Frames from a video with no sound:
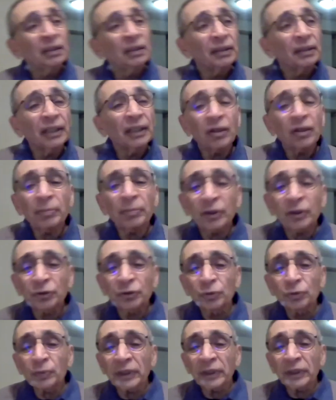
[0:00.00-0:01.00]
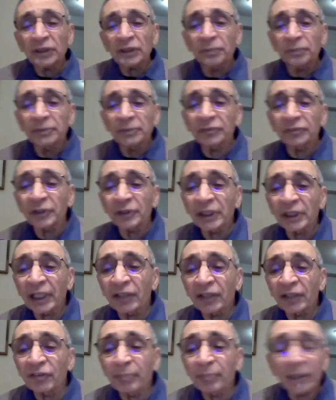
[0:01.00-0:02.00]
Now, about 2 weeks before the
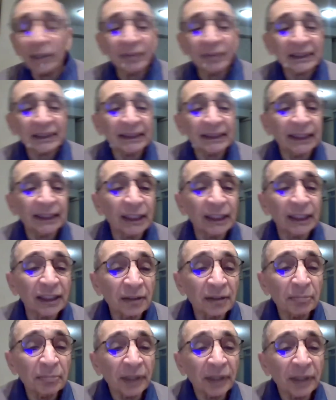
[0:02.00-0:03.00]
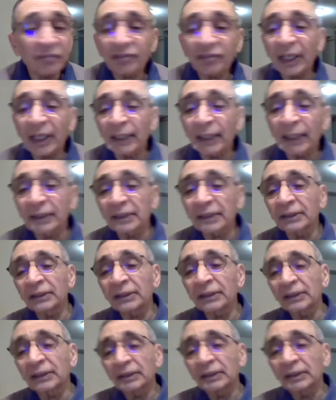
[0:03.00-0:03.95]
end of Baba's stay, my father